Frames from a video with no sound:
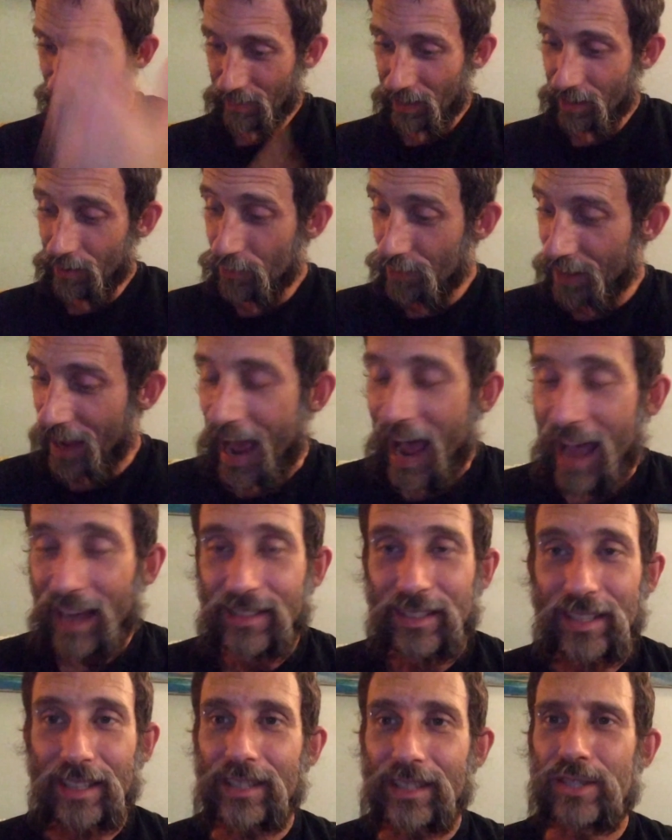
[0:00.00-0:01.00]
I don't know, the
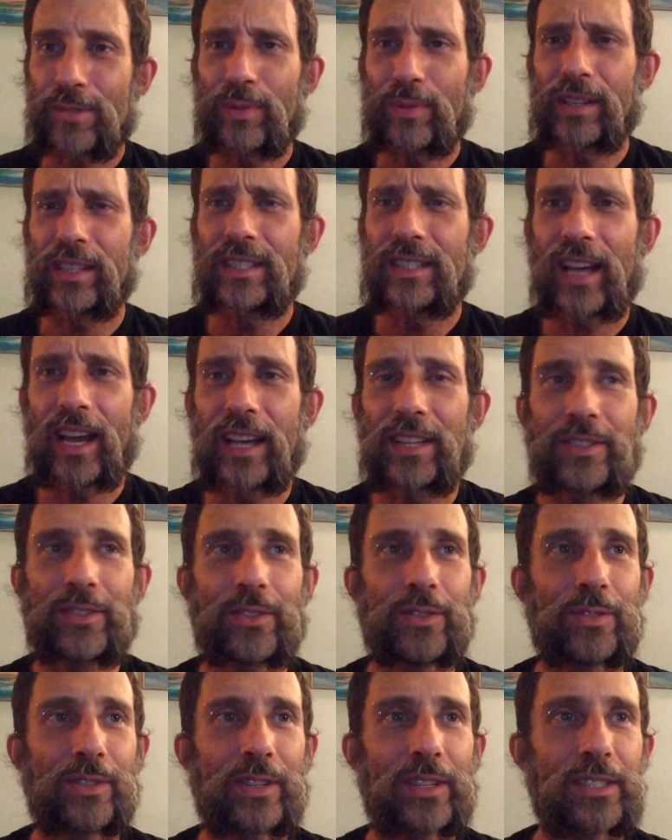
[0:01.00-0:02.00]
acting is really tight
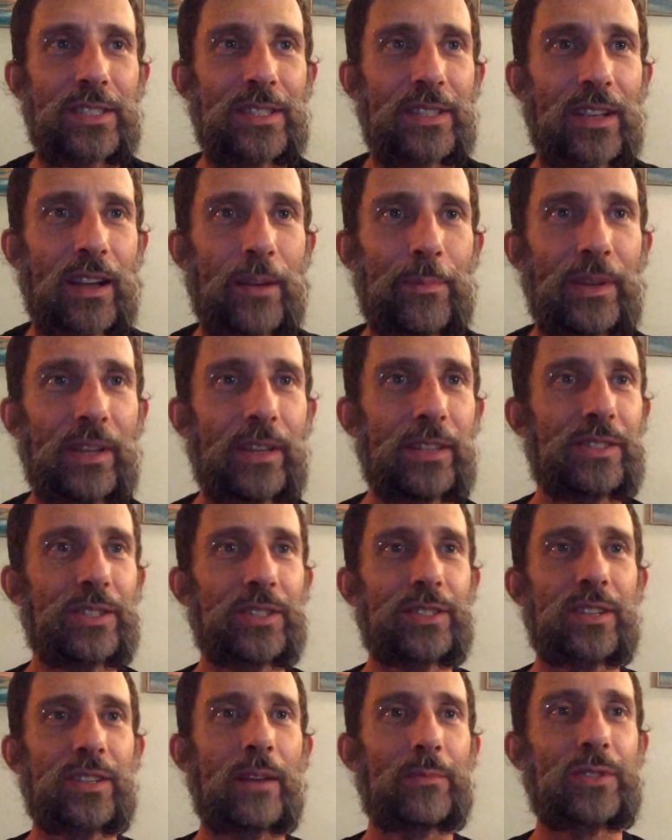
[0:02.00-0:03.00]
too, because I mean, it
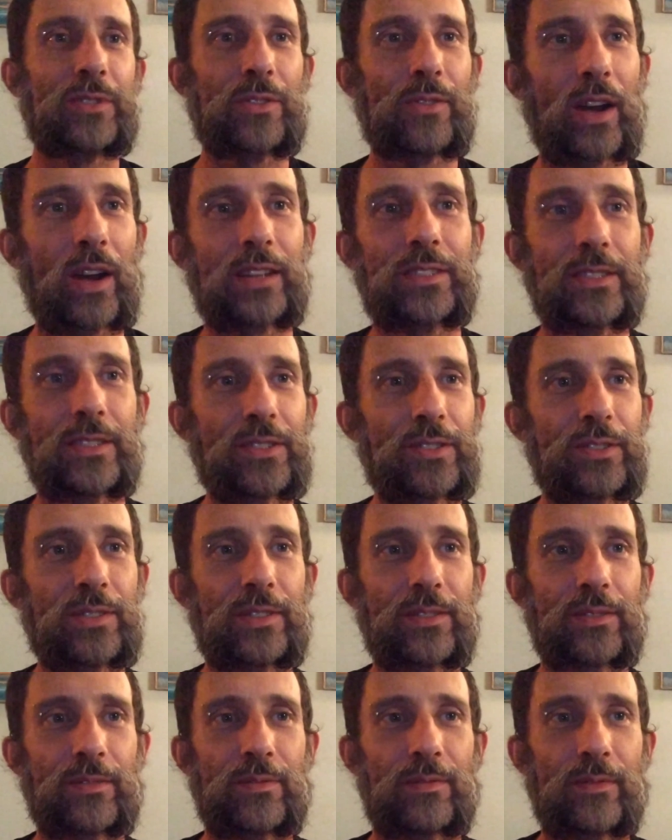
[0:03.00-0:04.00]
just comes across
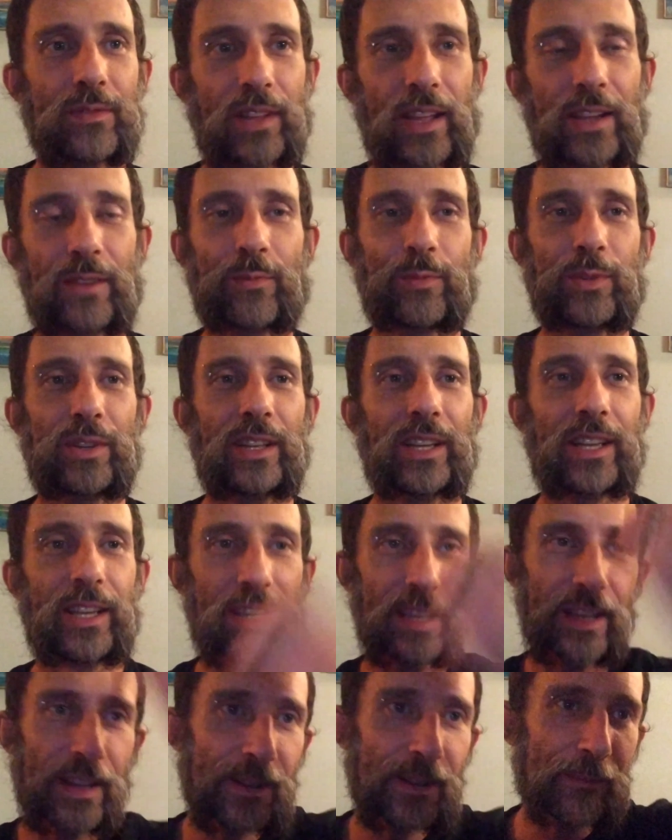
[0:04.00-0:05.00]
as like
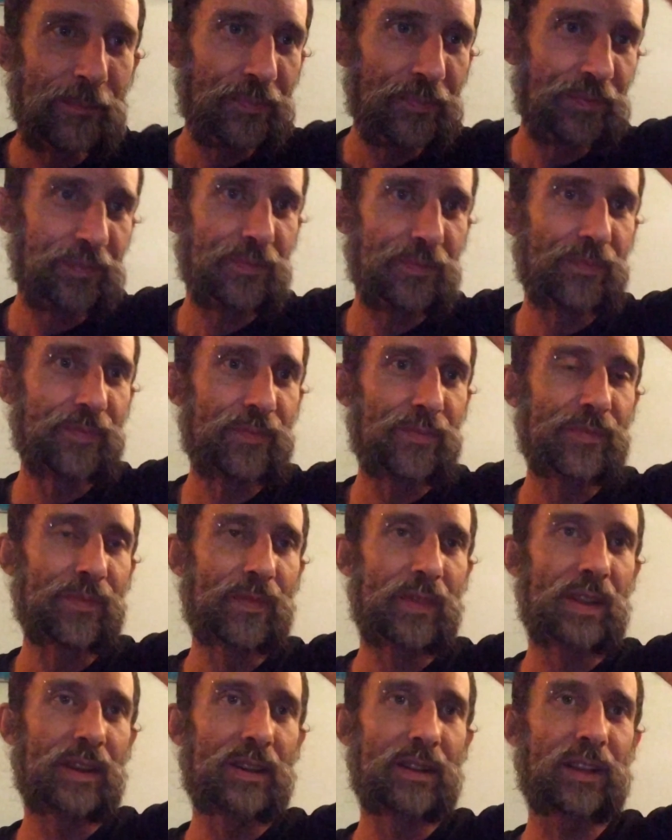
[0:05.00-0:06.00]
really,
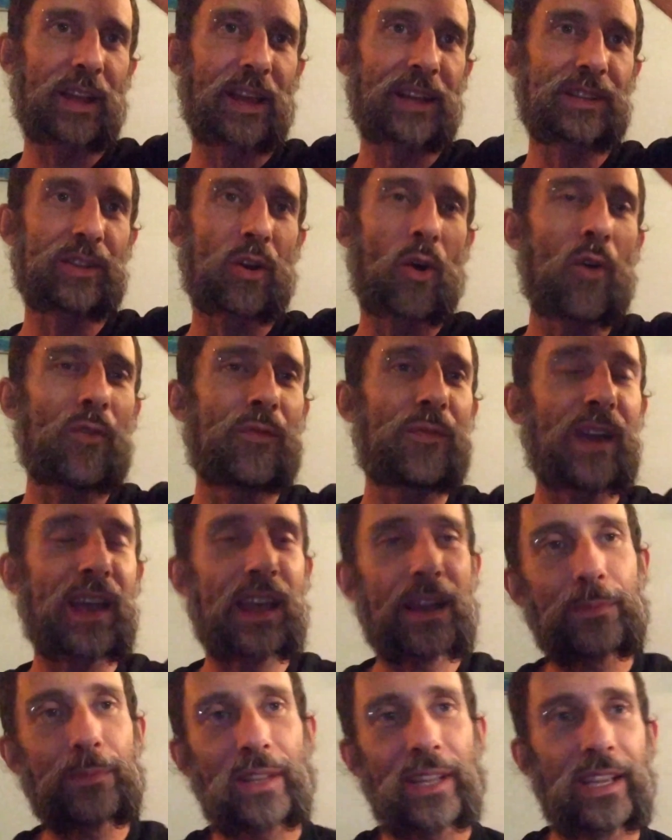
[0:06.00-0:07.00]
like, the whole
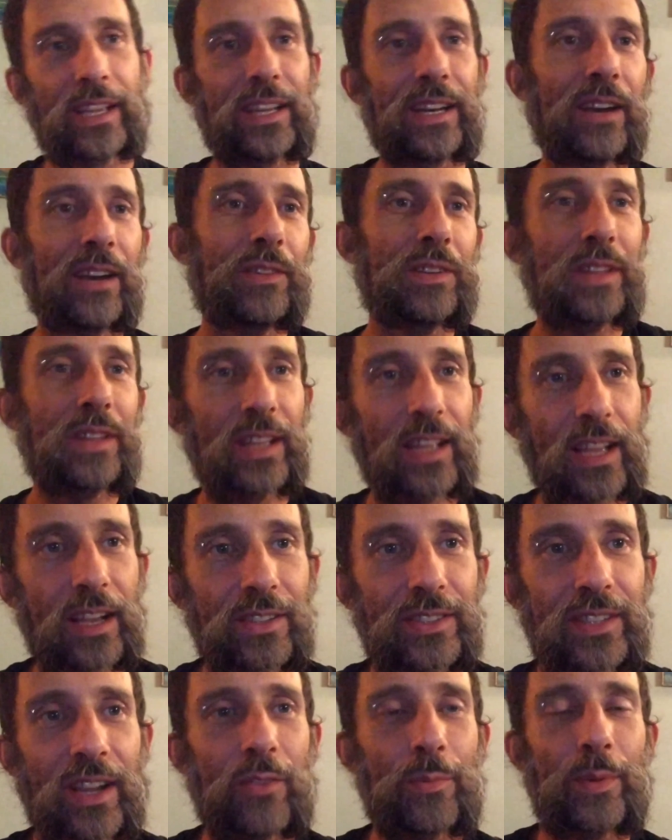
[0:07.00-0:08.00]
family and everything
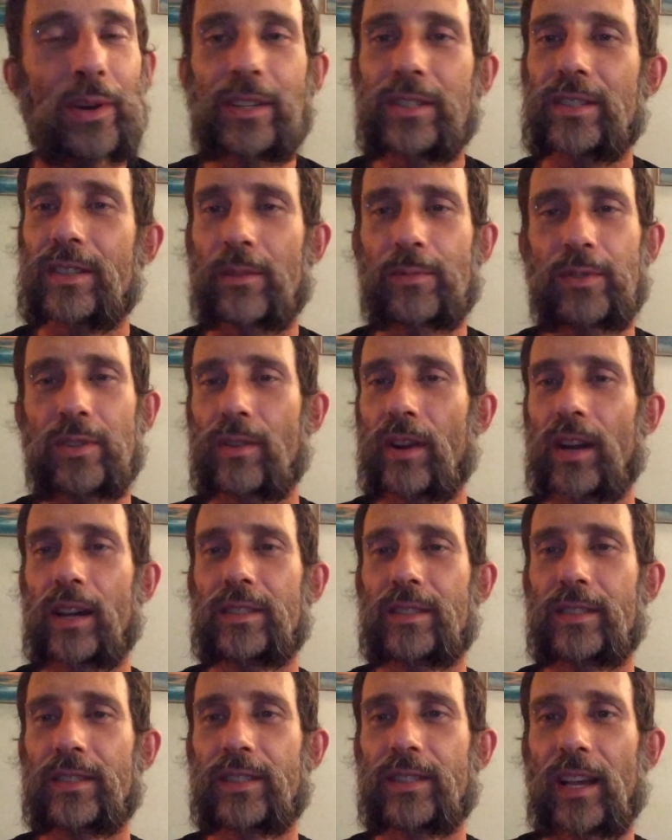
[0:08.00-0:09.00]
else, everybody just comes
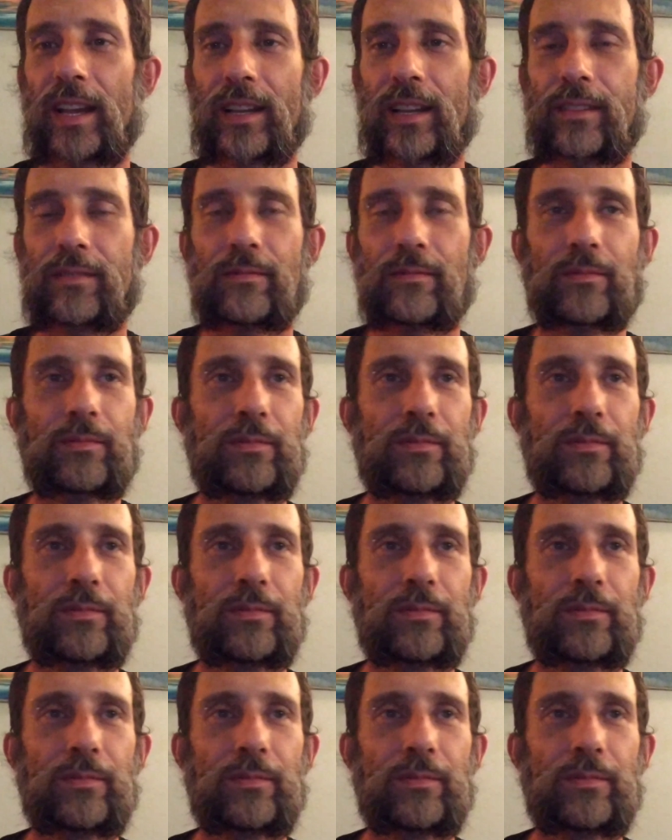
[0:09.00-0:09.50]
across as like,